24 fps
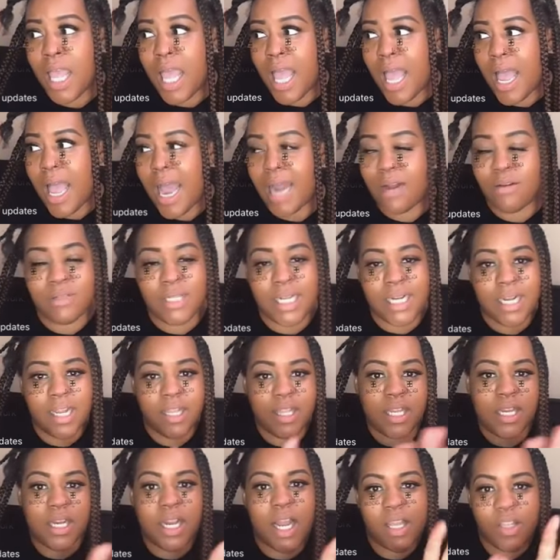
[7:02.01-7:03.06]
I don't say
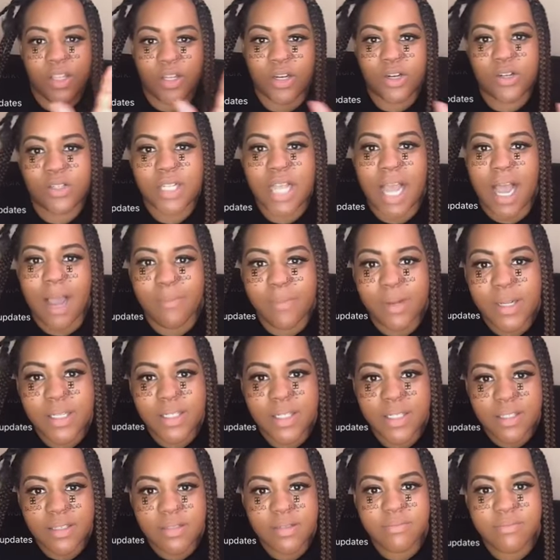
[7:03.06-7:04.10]
nothing to other girls'
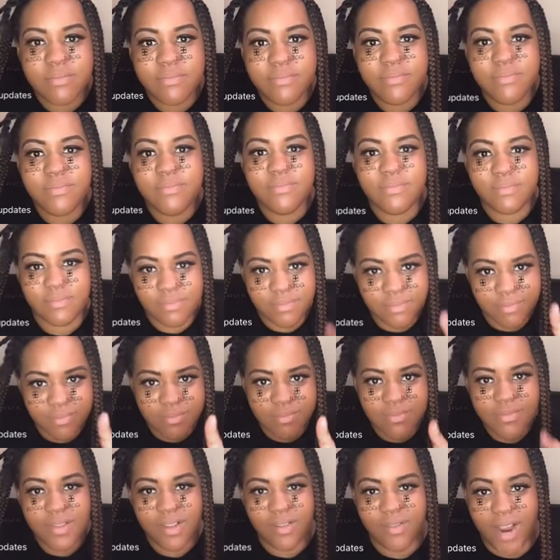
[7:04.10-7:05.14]
comments.
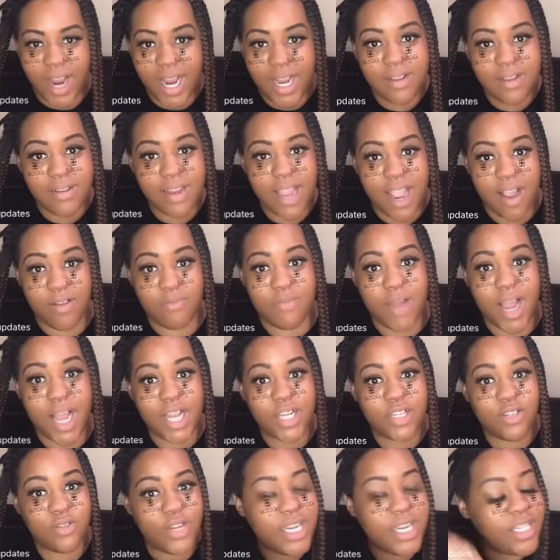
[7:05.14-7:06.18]
Right now,
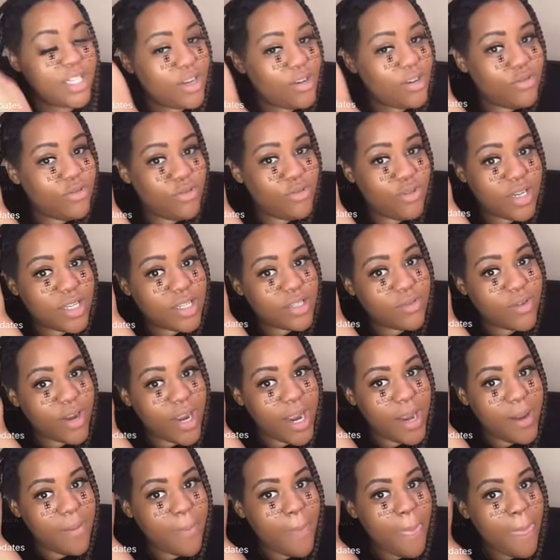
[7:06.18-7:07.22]
mind you, he told you this,
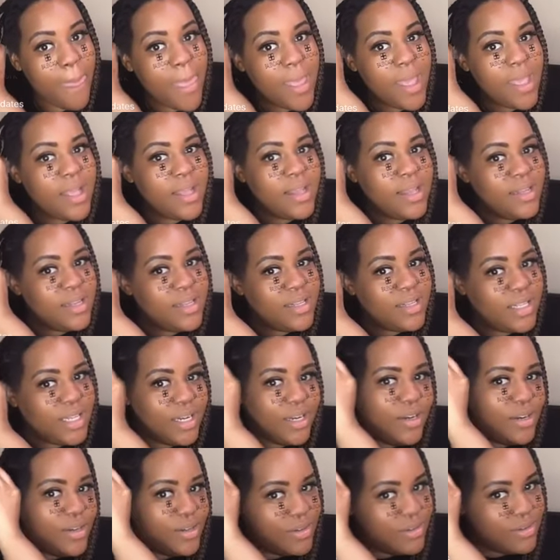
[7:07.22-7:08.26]
right?
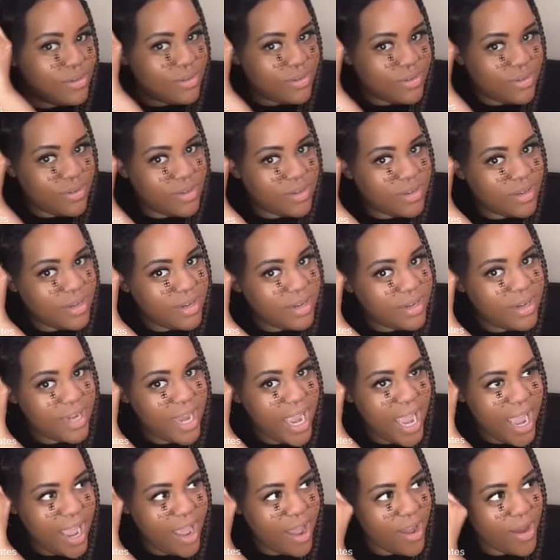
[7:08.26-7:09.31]
So
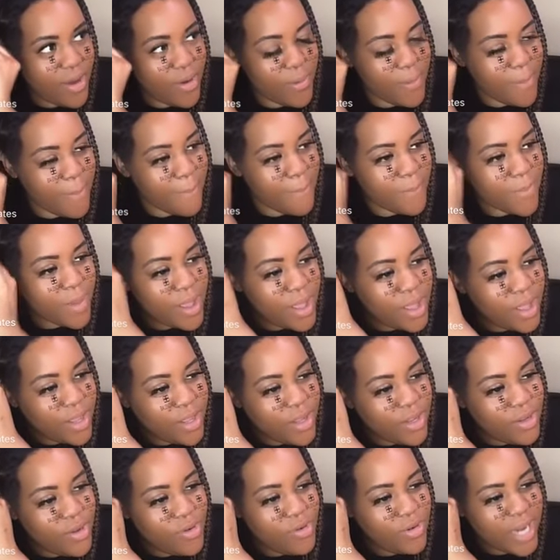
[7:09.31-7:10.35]
now
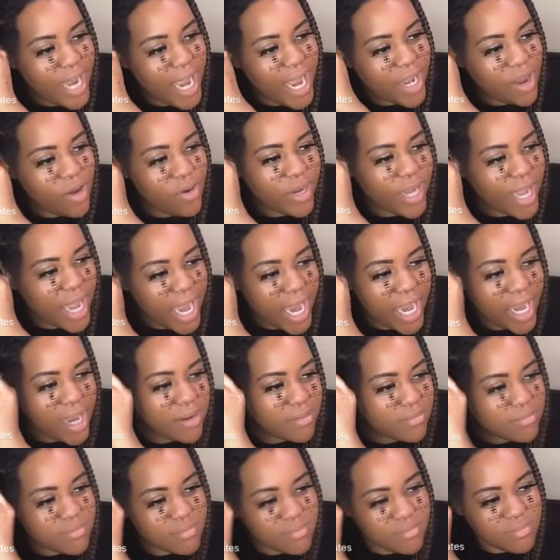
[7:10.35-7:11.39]
you like,
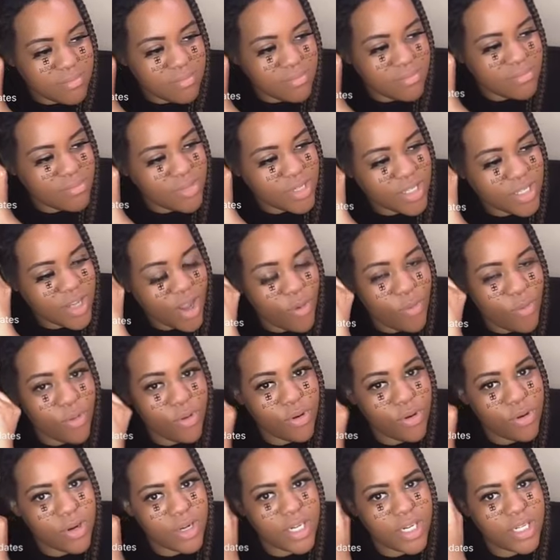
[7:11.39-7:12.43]
okay, what's
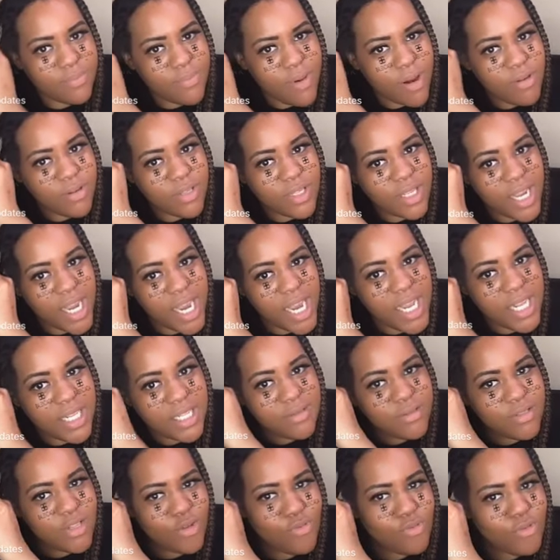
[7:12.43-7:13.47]
going on? This person, he's
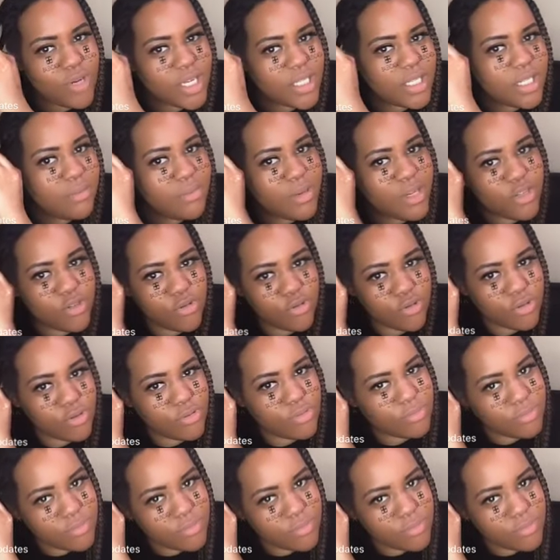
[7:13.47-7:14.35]
too good to be true.